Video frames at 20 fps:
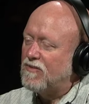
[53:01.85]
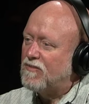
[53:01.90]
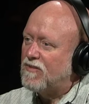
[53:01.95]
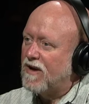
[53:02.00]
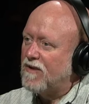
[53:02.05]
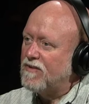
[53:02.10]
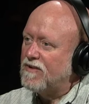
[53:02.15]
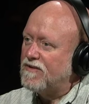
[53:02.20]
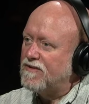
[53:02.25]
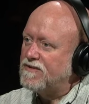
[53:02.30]
would
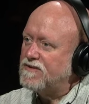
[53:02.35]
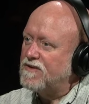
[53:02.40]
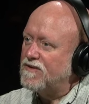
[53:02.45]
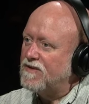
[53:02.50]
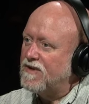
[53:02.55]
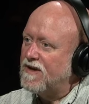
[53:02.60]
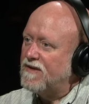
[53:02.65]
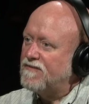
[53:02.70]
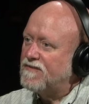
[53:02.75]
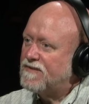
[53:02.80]
probably lose their
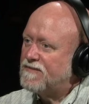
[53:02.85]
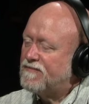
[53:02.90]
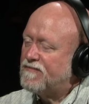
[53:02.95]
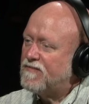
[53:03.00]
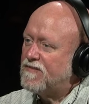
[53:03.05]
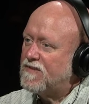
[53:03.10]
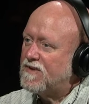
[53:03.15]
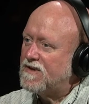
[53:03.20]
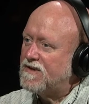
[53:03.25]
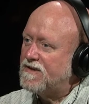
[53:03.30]
lives.
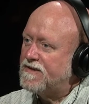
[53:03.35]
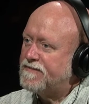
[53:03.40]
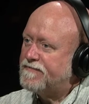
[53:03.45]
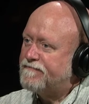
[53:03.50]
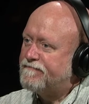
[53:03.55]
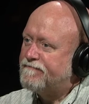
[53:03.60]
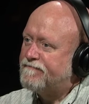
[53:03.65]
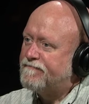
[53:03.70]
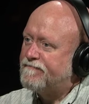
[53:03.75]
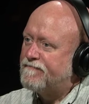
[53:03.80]
They did.
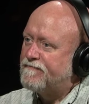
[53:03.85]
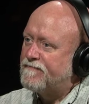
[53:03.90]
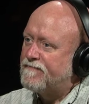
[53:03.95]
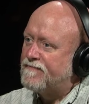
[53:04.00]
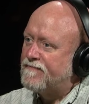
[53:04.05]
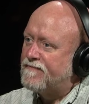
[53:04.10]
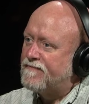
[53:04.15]
To me,